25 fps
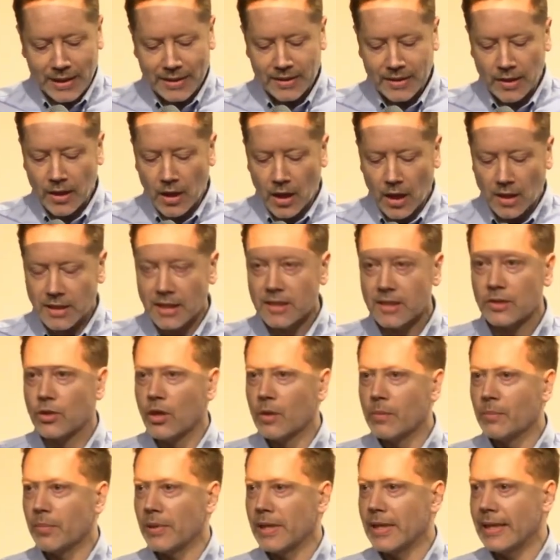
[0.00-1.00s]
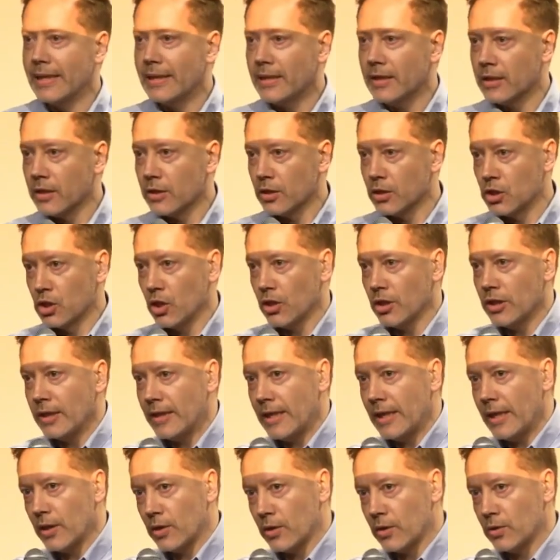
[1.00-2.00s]
largest company, jointly
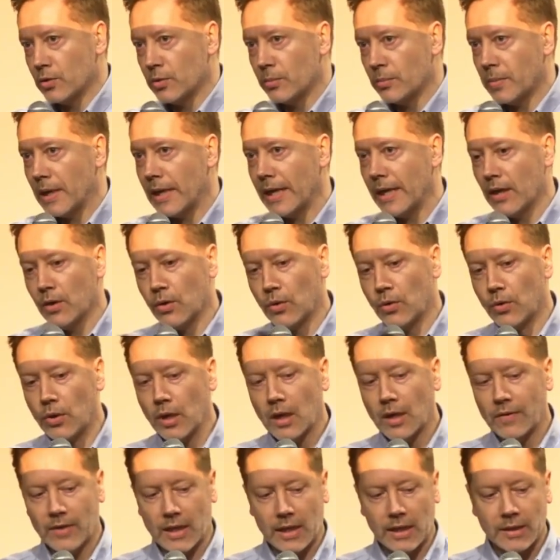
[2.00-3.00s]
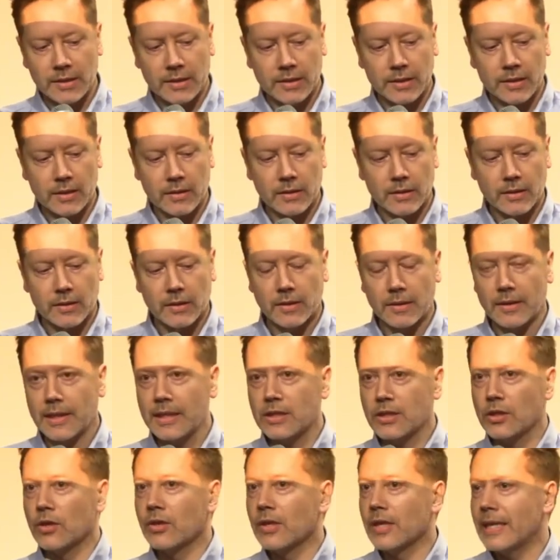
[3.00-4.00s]
owned by all of us, is
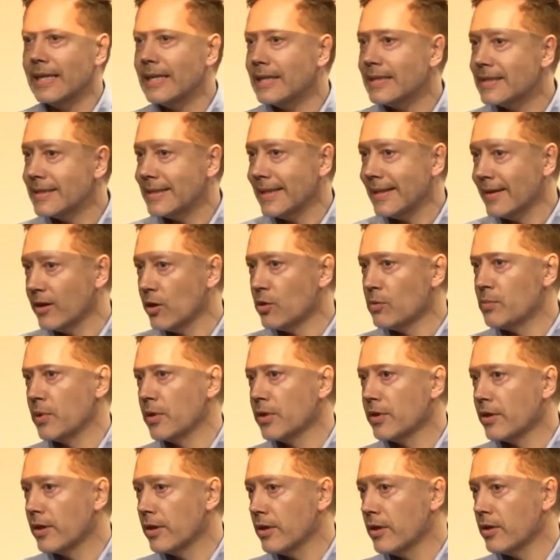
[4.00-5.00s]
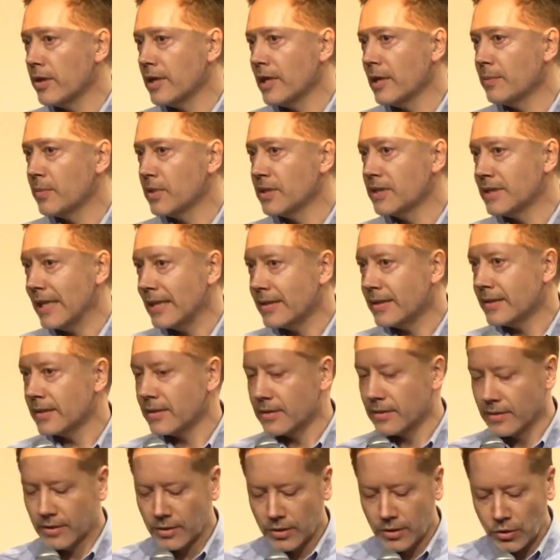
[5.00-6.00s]
only 0.13%
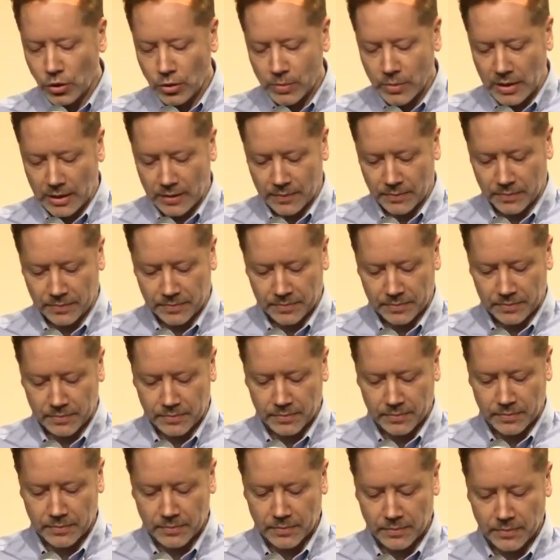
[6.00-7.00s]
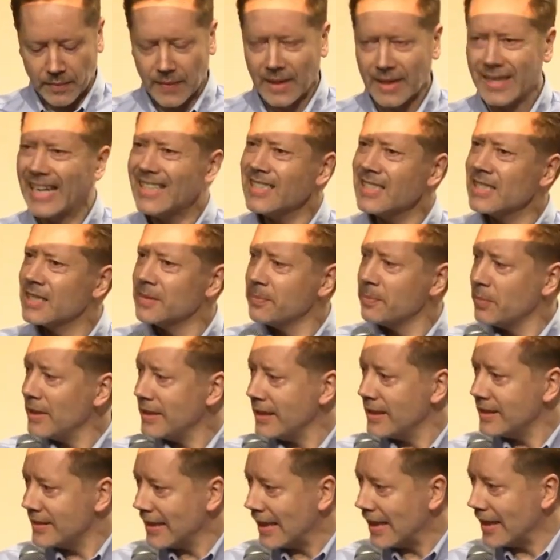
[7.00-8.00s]
renewable. That's pretty
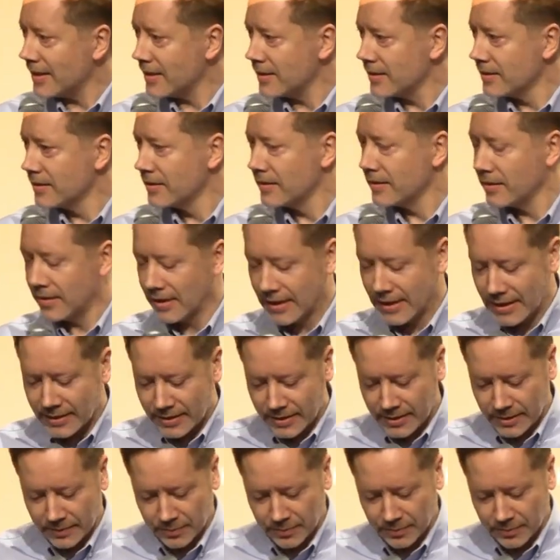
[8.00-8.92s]
sad, right?